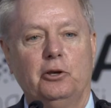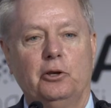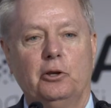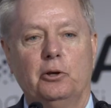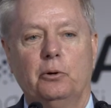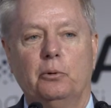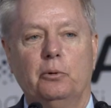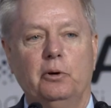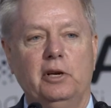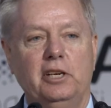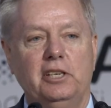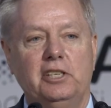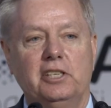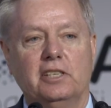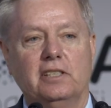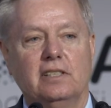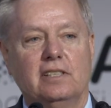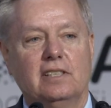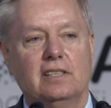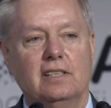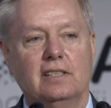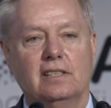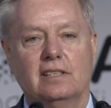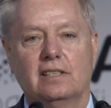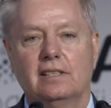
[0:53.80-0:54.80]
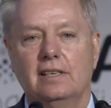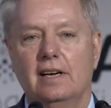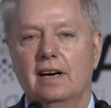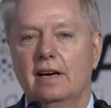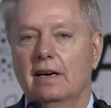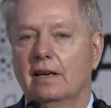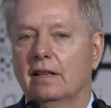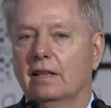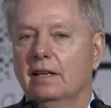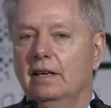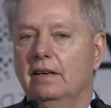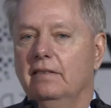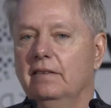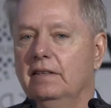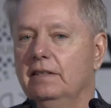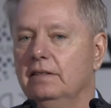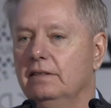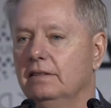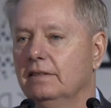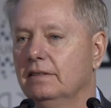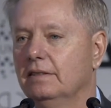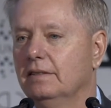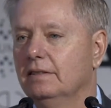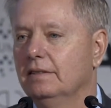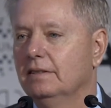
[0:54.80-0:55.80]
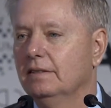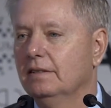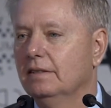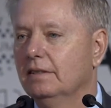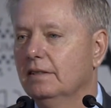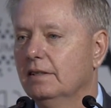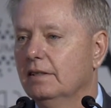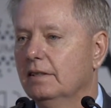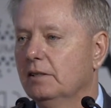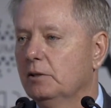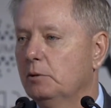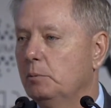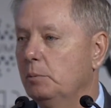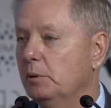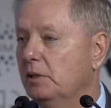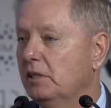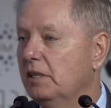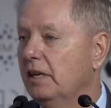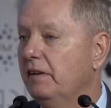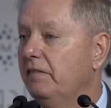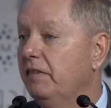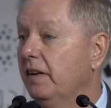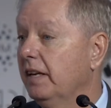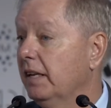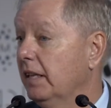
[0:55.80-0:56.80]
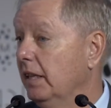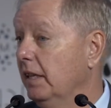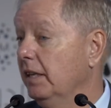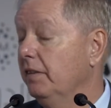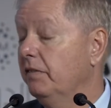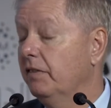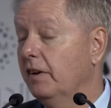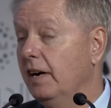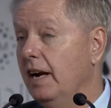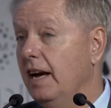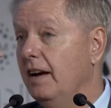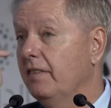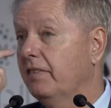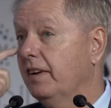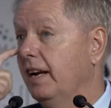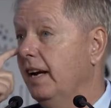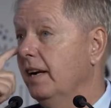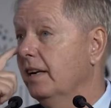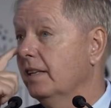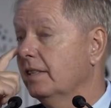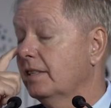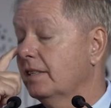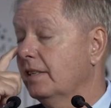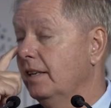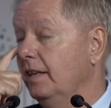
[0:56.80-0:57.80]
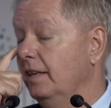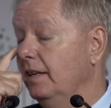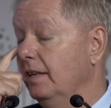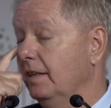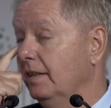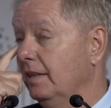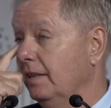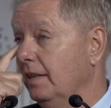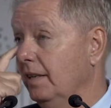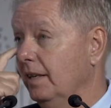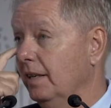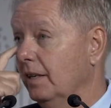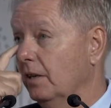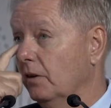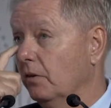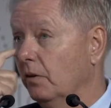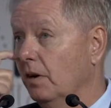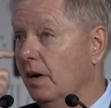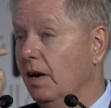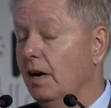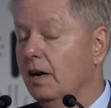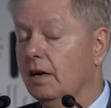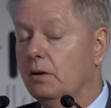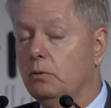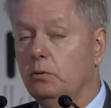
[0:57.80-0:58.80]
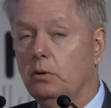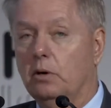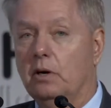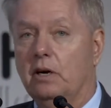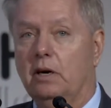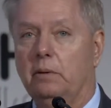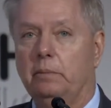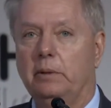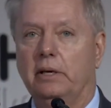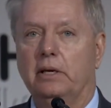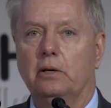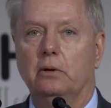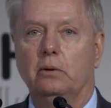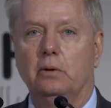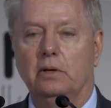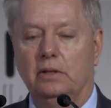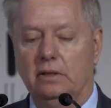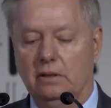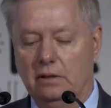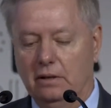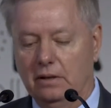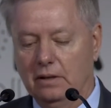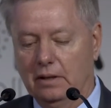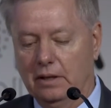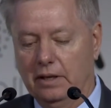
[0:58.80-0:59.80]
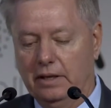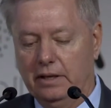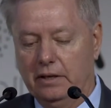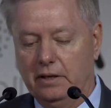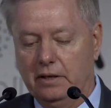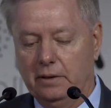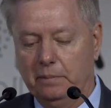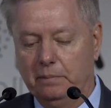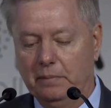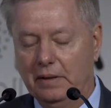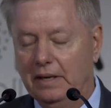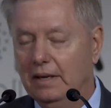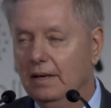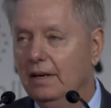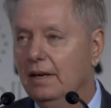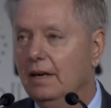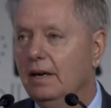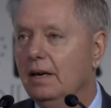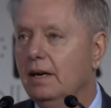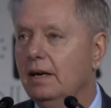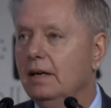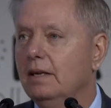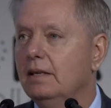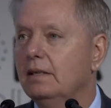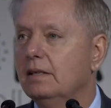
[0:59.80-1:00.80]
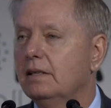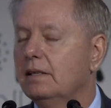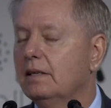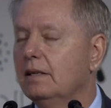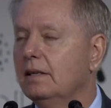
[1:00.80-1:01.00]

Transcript: the region since 9/11. Specifically for Afghanistan and Iraq, where I'll be going later. And